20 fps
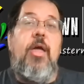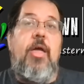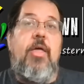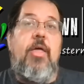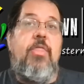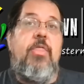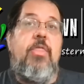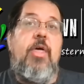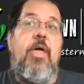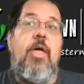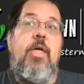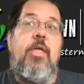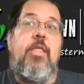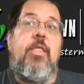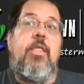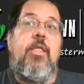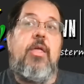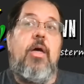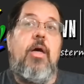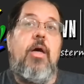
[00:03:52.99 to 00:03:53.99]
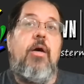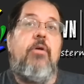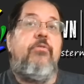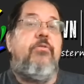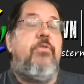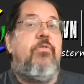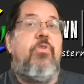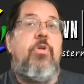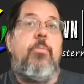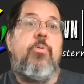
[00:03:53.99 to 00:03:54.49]
and then uh,
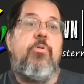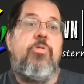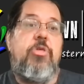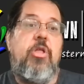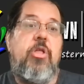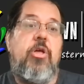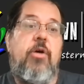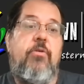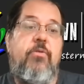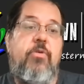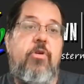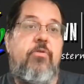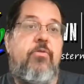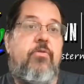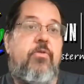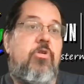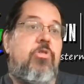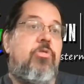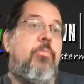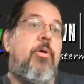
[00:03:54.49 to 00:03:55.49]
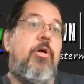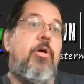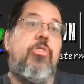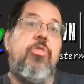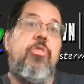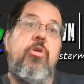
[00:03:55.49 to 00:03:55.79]
fifty percent off your first month.